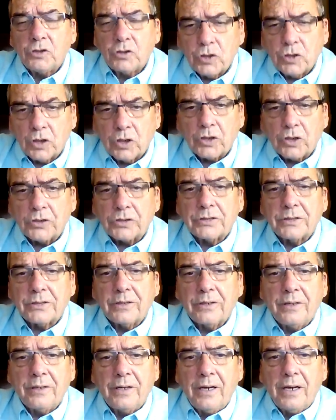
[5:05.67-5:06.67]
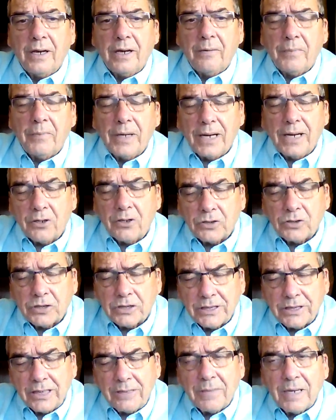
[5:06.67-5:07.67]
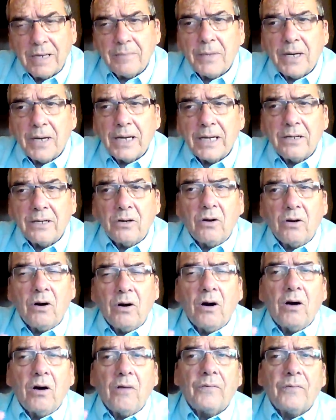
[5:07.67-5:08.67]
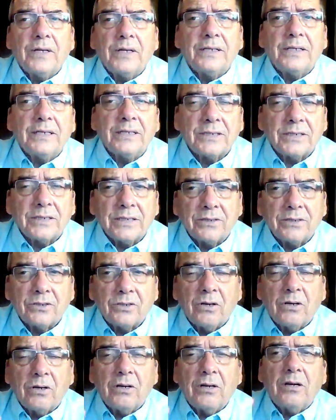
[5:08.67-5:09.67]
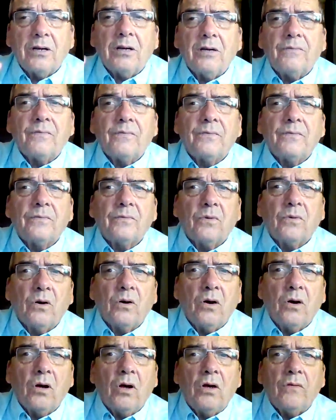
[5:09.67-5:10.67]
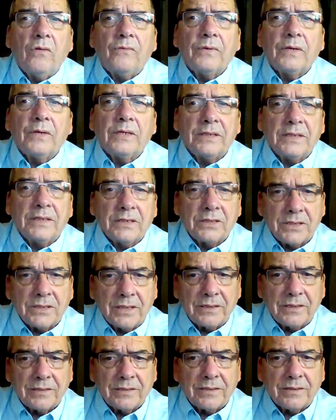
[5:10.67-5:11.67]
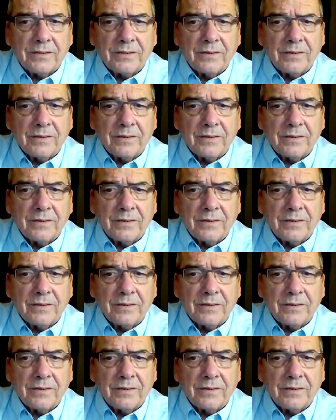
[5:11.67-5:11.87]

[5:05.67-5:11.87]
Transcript: Charles. But I could see my body off at a distance, off at a distance.